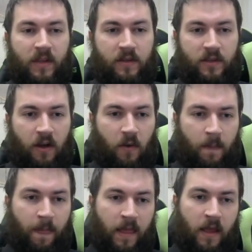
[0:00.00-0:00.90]
So
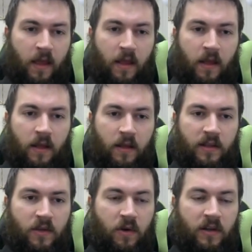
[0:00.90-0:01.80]

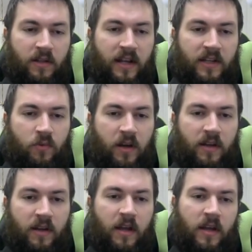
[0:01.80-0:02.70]
Let's go on to the next
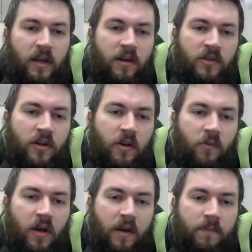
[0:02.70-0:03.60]
one. Here's a good
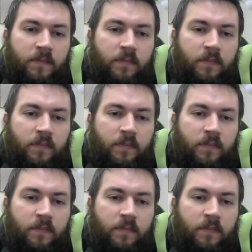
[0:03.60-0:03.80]
one.